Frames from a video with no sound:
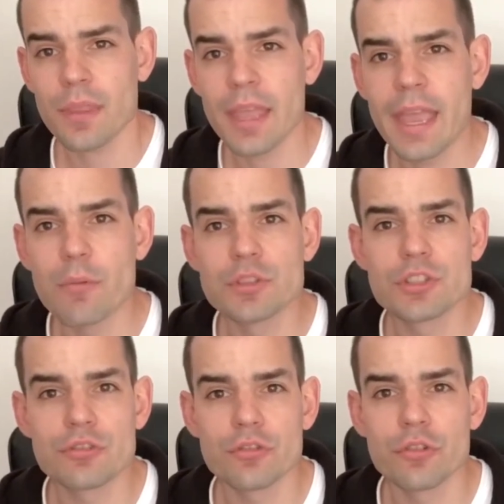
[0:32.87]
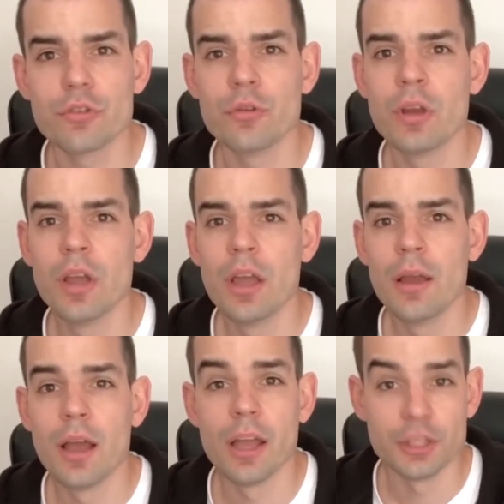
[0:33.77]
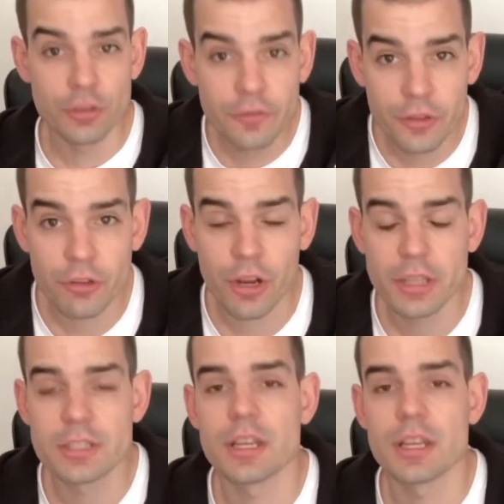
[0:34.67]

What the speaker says: It was through Youth for Christ.